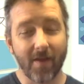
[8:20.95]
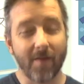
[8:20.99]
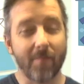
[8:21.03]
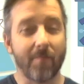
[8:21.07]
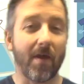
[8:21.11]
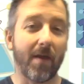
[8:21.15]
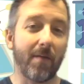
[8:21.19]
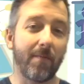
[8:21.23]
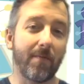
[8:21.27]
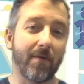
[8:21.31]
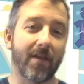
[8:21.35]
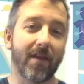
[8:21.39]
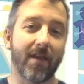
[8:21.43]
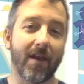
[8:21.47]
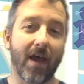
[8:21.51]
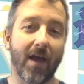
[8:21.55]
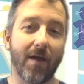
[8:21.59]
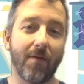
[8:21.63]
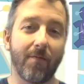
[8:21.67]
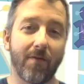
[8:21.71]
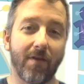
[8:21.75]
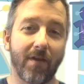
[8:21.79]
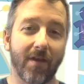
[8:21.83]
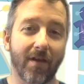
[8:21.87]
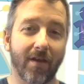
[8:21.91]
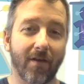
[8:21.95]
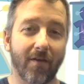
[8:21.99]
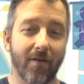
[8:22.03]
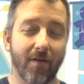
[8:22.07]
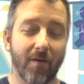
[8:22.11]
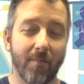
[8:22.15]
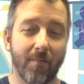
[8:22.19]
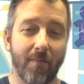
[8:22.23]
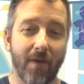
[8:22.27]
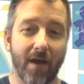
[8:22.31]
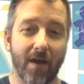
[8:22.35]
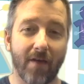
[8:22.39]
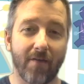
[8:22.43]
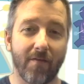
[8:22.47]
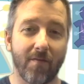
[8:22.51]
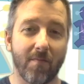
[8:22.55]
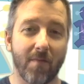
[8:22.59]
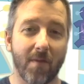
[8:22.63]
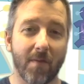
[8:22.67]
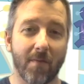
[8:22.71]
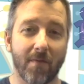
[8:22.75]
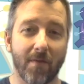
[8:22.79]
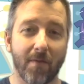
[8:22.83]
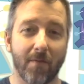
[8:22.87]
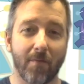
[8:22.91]
Maybe tonight when you go to bed,
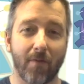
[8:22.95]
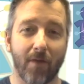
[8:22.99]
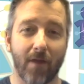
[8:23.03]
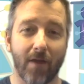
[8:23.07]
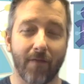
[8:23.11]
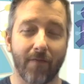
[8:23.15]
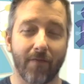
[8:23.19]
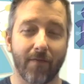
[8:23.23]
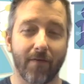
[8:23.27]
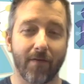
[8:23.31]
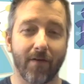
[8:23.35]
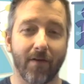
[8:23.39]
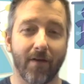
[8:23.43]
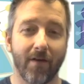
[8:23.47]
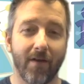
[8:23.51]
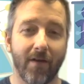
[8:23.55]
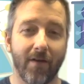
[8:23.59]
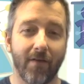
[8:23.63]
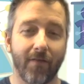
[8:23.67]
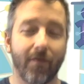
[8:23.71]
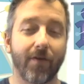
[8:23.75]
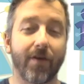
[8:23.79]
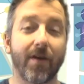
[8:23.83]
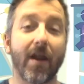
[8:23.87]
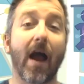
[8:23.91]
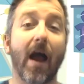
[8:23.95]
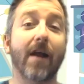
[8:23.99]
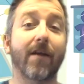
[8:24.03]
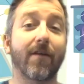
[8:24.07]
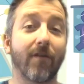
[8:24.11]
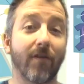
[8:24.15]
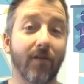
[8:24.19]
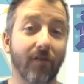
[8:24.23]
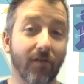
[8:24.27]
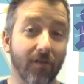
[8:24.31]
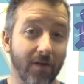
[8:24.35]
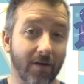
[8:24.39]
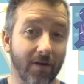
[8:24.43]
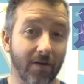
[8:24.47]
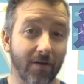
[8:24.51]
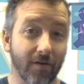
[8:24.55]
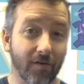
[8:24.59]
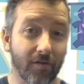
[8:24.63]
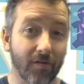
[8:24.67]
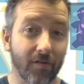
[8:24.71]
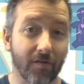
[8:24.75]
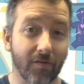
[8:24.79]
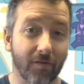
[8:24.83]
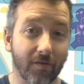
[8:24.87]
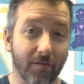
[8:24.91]
remember to pray for, for doctors and
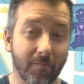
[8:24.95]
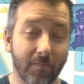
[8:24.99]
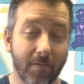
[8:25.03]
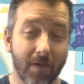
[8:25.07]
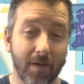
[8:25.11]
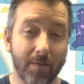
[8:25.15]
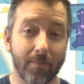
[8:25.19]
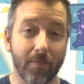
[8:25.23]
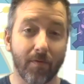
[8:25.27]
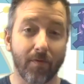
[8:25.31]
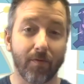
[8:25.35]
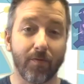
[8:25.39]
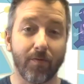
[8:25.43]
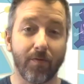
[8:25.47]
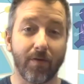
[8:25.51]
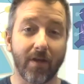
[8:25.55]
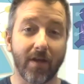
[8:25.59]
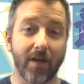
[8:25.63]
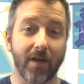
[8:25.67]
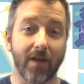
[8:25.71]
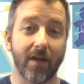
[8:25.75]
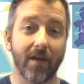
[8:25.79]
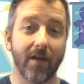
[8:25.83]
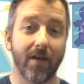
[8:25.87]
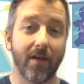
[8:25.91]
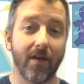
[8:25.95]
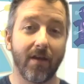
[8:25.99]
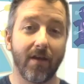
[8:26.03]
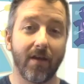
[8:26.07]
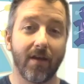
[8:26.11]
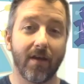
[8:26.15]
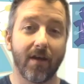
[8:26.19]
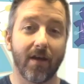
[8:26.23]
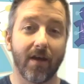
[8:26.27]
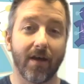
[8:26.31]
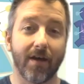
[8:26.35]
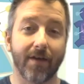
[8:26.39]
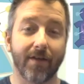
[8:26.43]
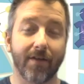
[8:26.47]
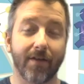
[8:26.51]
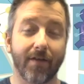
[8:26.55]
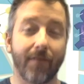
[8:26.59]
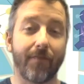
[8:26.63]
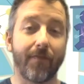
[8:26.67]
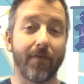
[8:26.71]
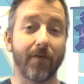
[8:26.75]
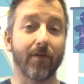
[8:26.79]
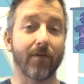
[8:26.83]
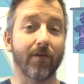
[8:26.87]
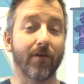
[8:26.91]
nurses and people who need uh, to
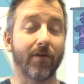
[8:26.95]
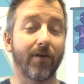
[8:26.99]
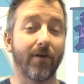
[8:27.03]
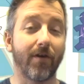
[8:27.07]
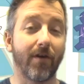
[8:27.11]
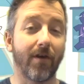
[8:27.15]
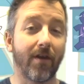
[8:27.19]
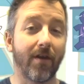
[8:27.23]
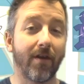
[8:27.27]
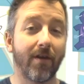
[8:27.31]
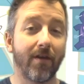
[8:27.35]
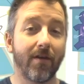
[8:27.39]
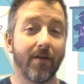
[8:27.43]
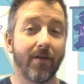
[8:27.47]
feel good,